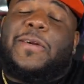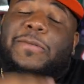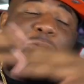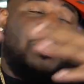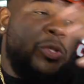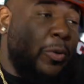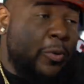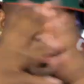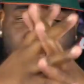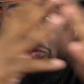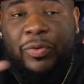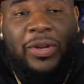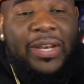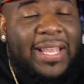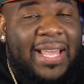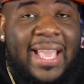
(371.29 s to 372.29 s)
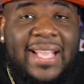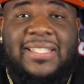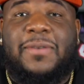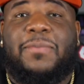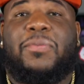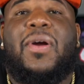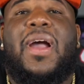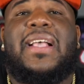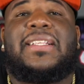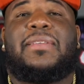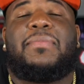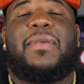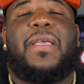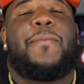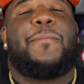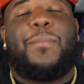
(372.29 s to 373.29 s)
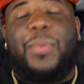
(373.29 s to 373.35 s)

So it really ain't surprising, man.